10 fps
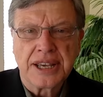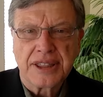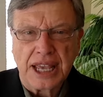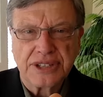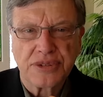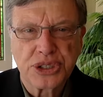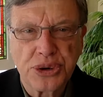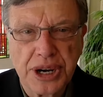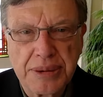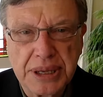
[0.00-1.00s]
Thanks for
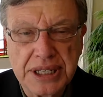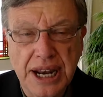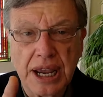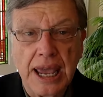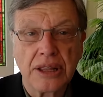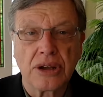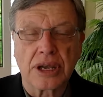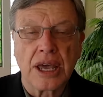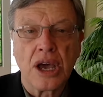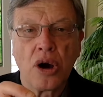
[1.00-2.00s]
joining me today. Hey, look,